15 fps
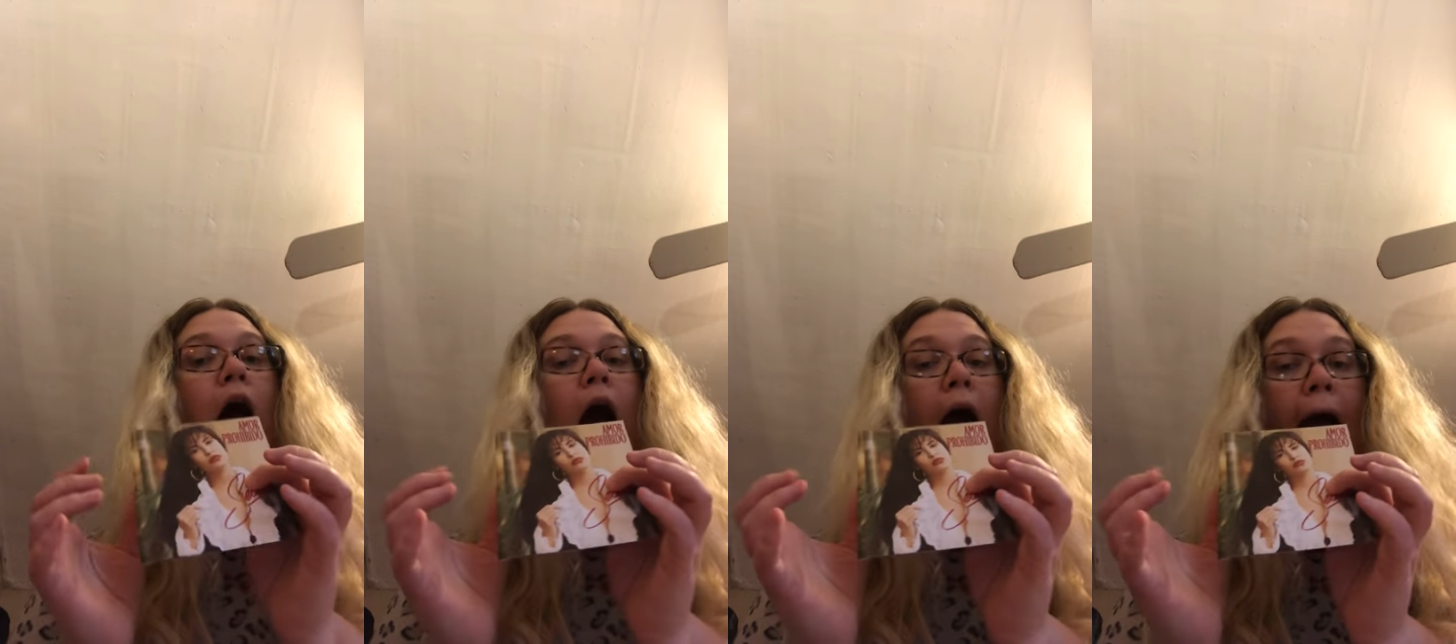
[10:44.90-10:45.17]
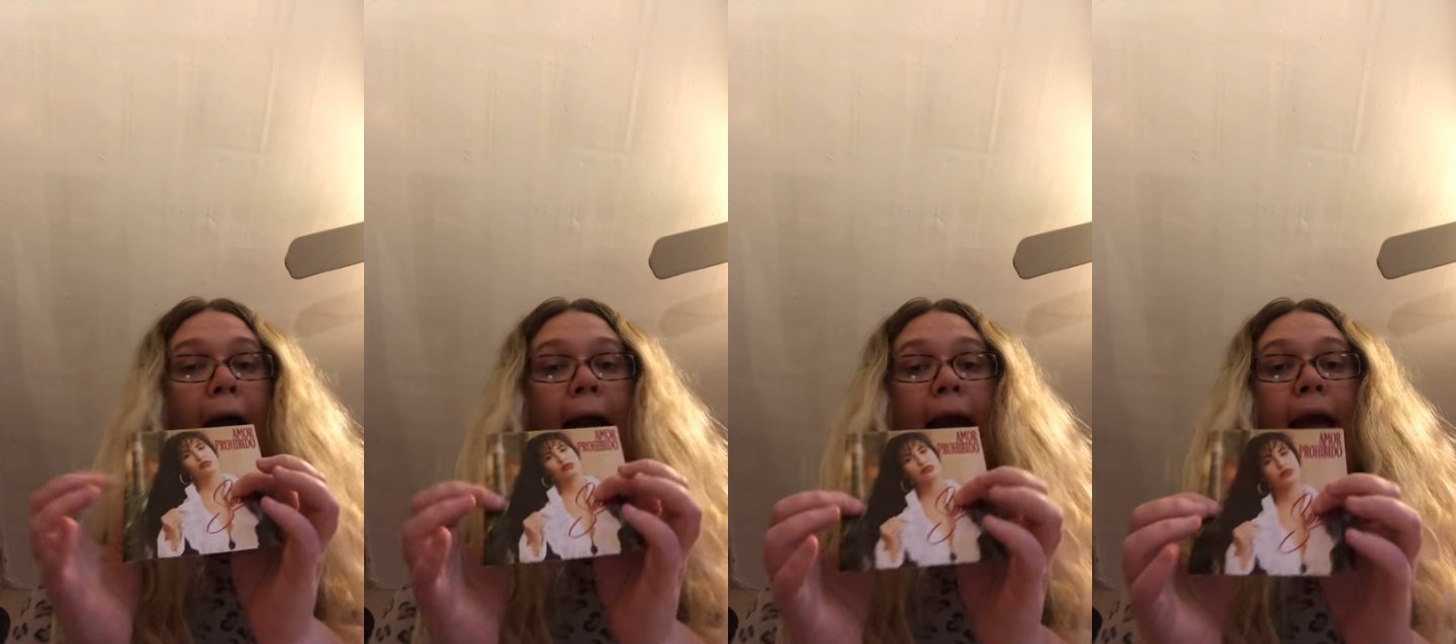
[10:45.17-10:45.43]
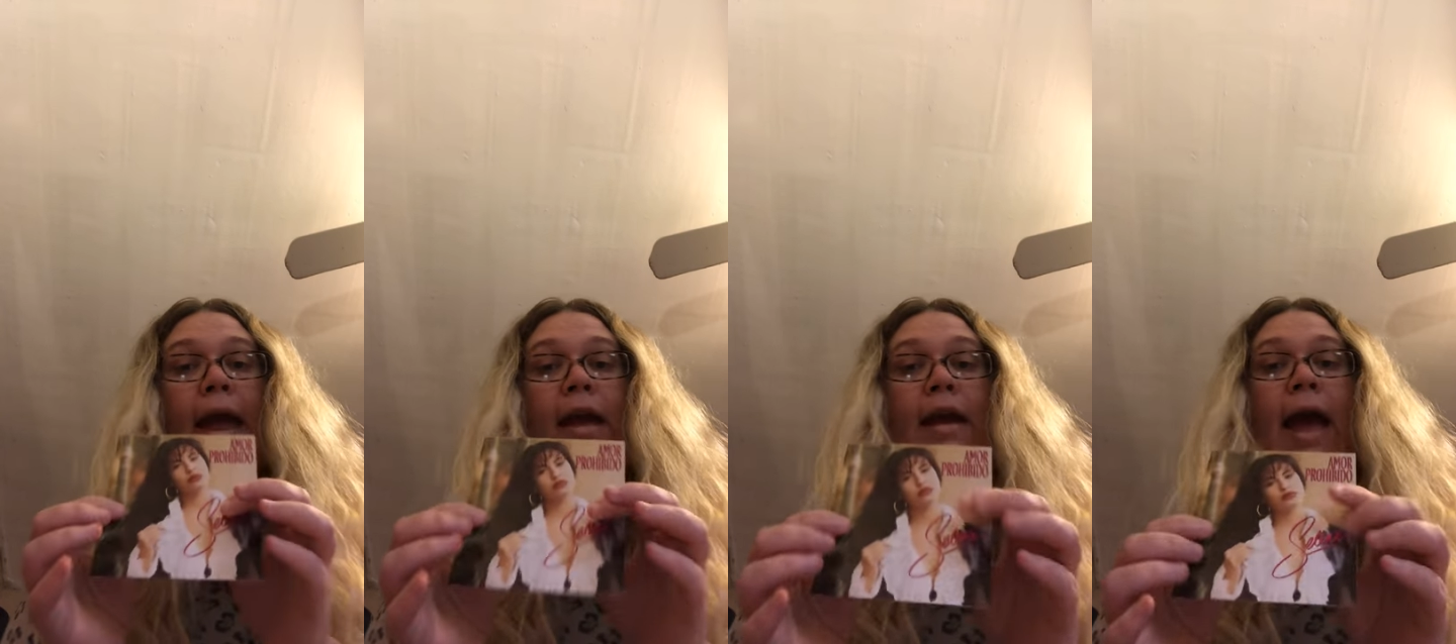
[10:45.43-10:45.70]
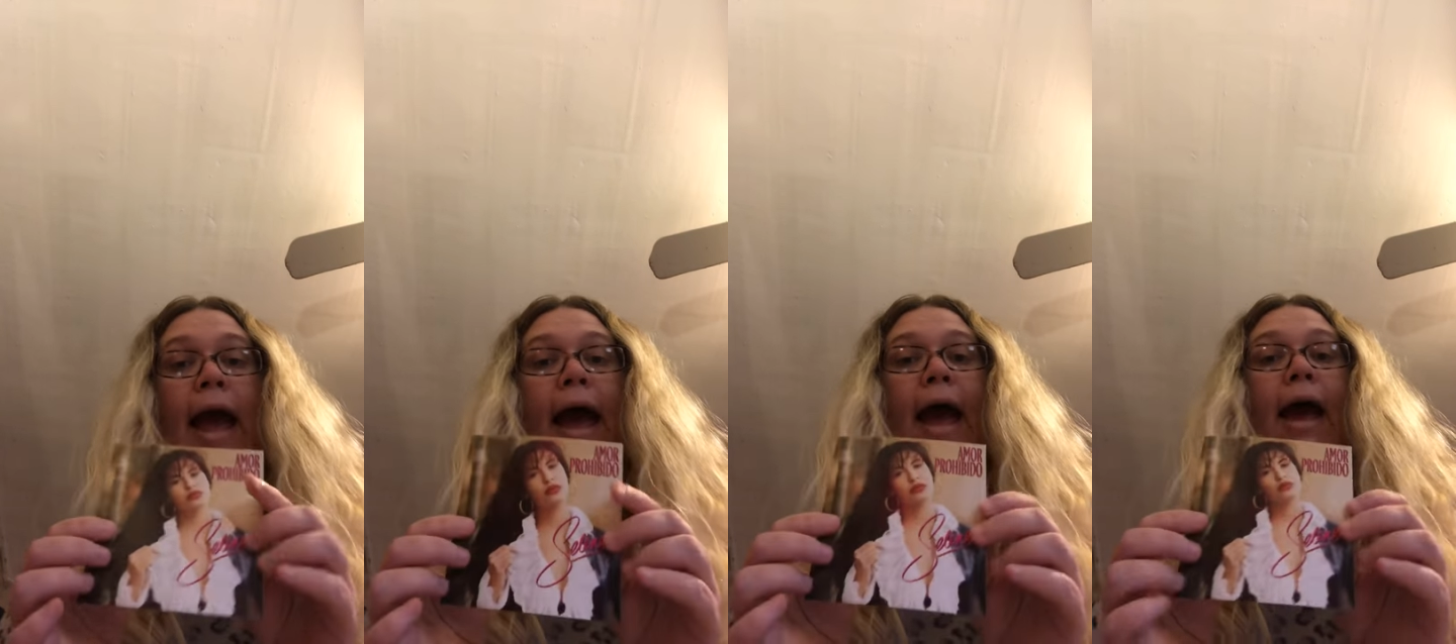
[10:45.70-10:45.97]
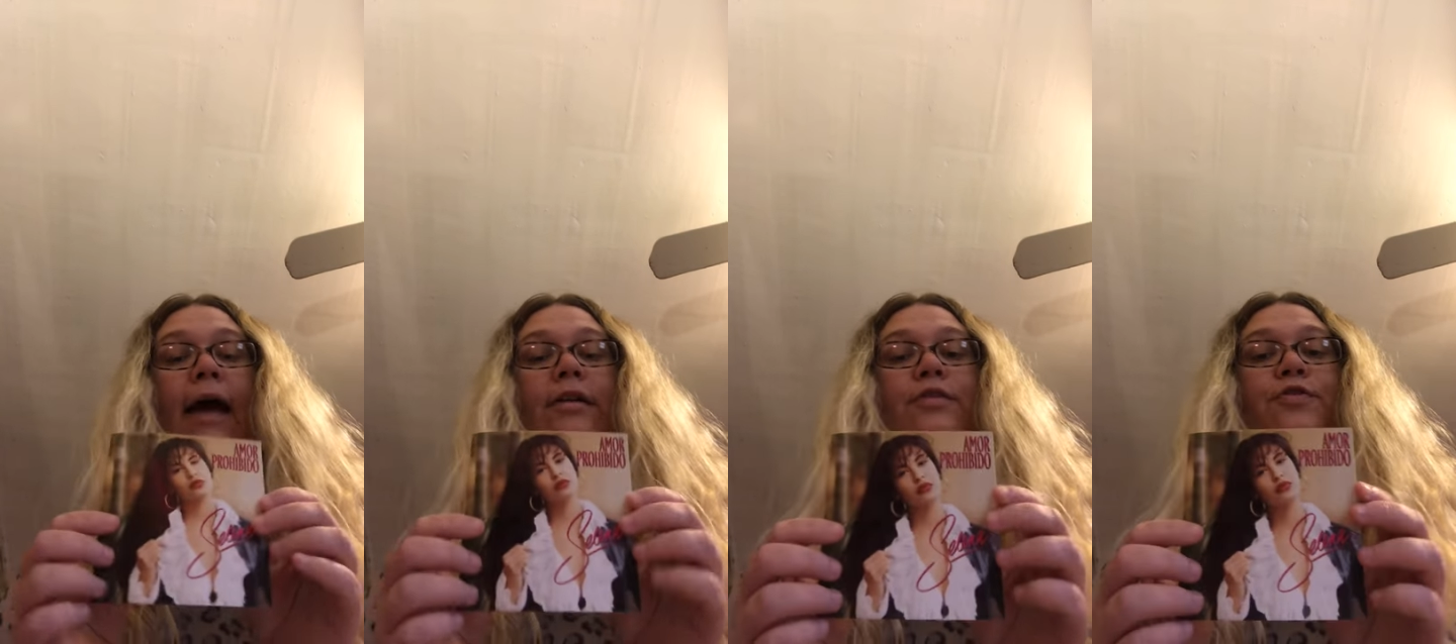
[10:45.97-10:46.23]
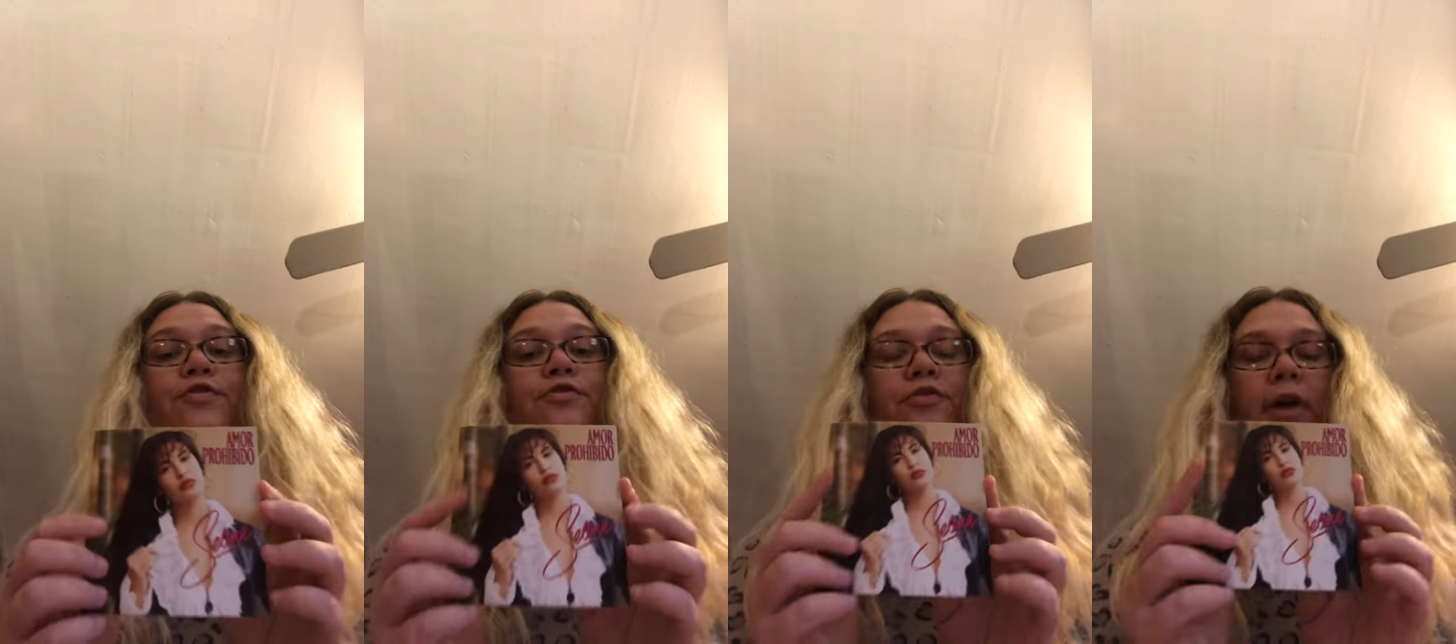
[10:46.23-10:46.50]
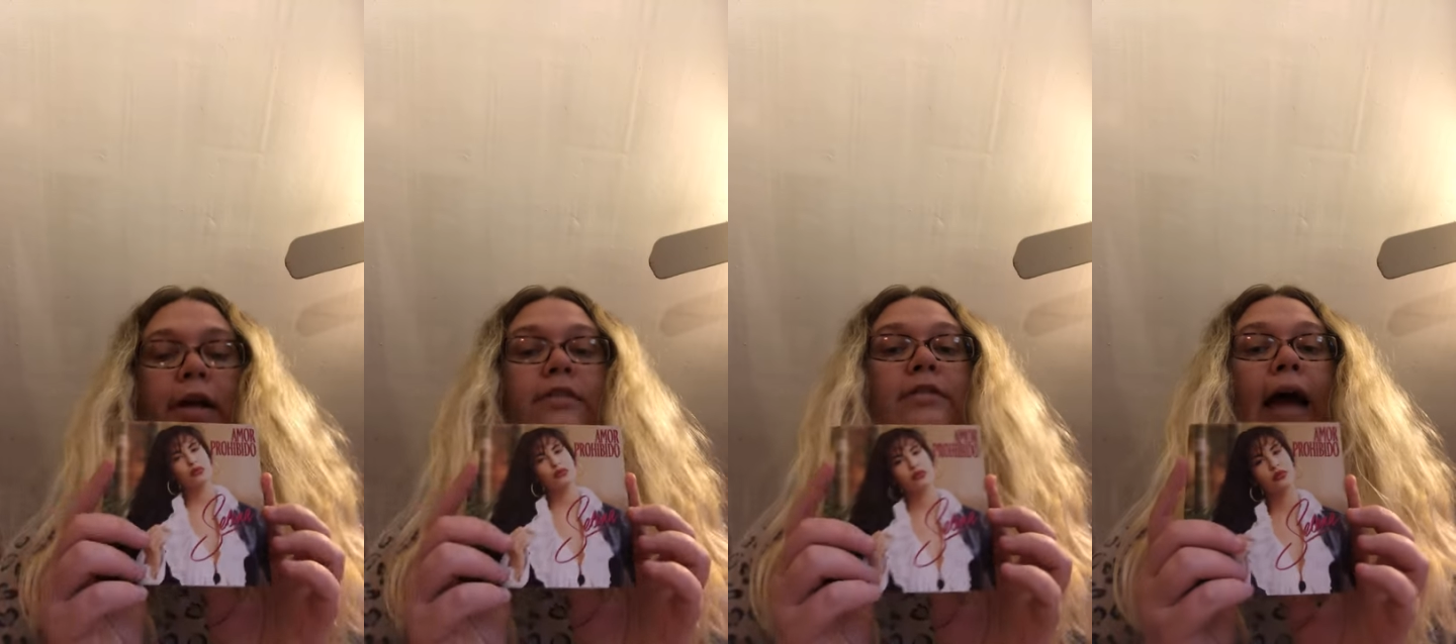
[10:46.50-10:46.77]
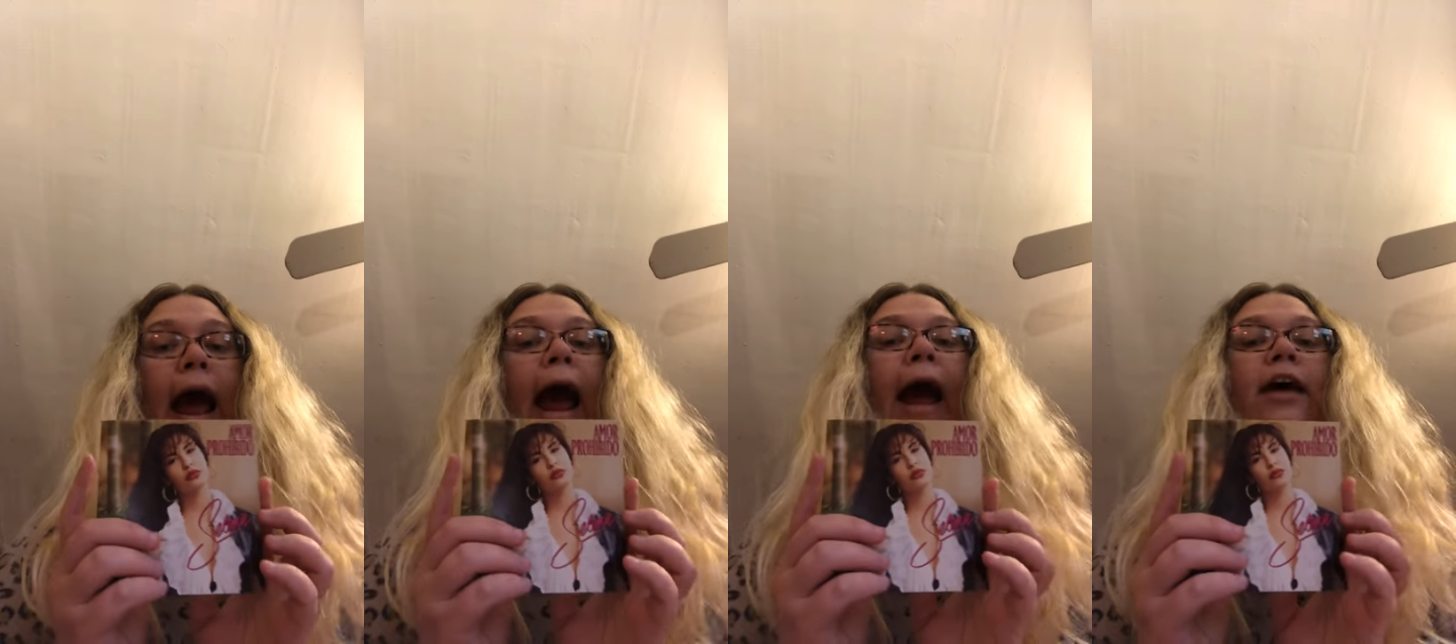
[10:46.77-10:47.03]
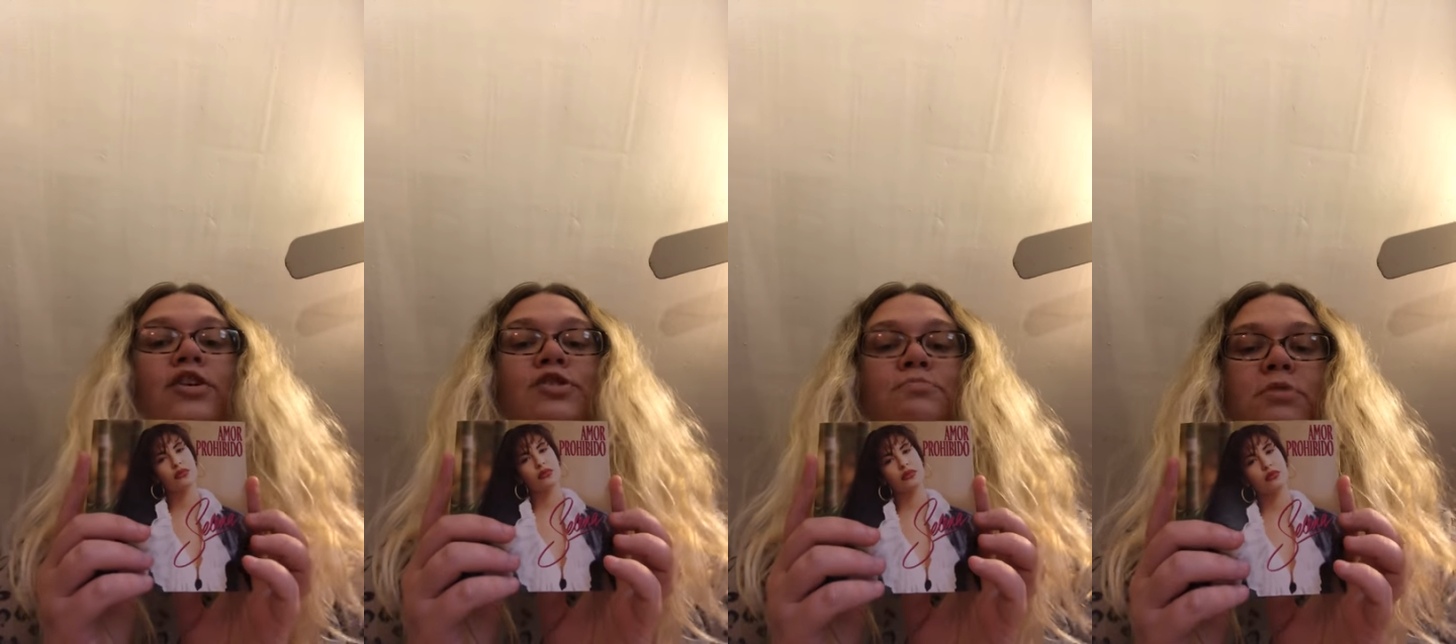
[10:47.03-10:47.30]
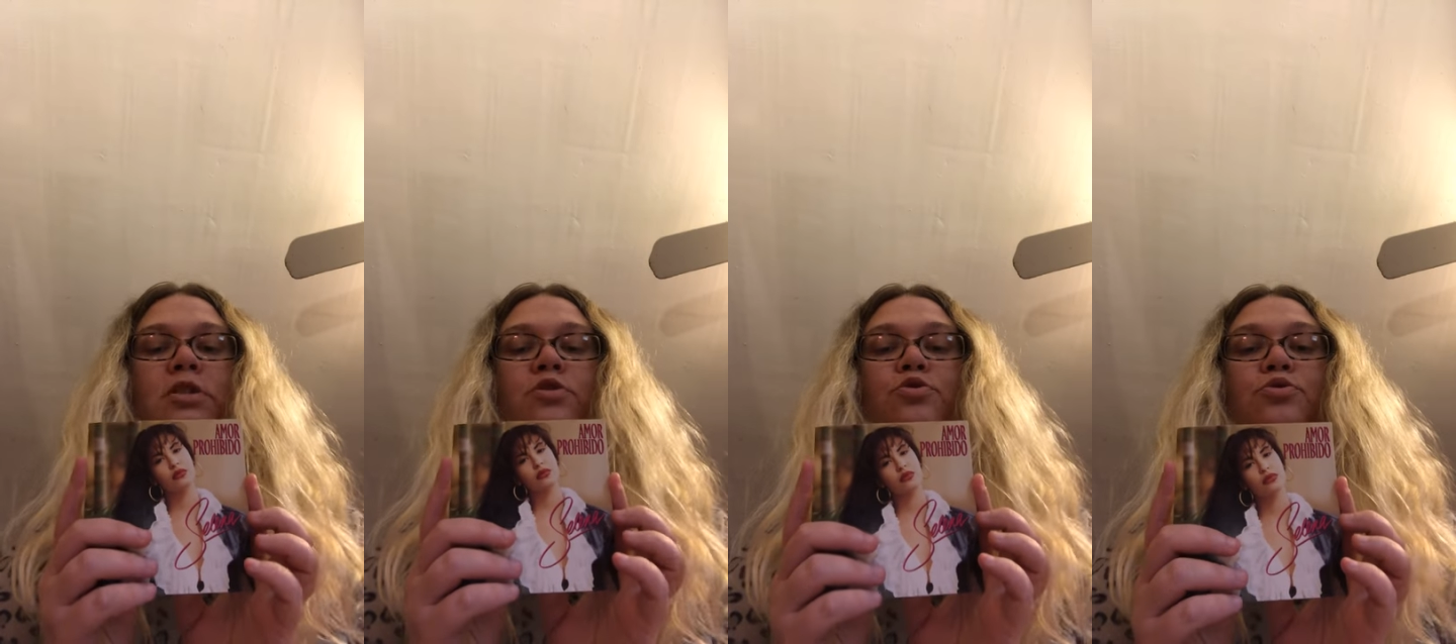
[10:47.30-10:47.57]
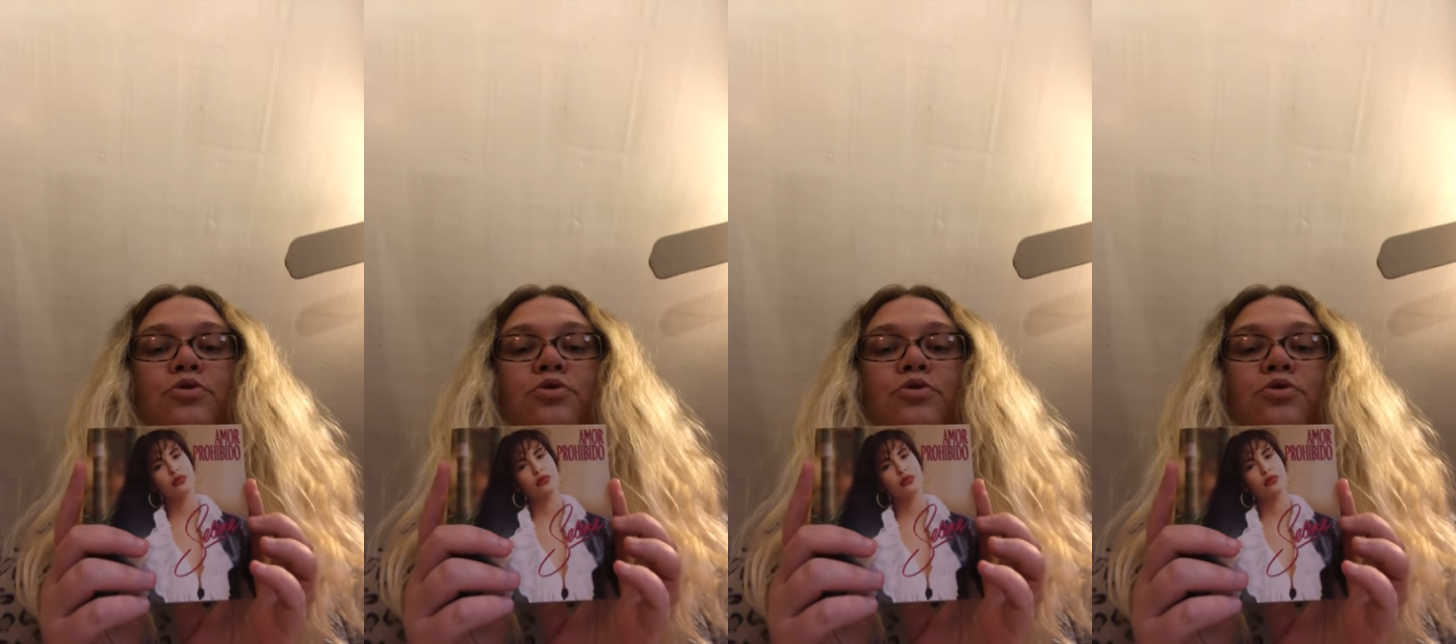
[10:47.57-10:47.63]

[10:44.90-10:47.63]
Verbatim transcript: I had friends ask me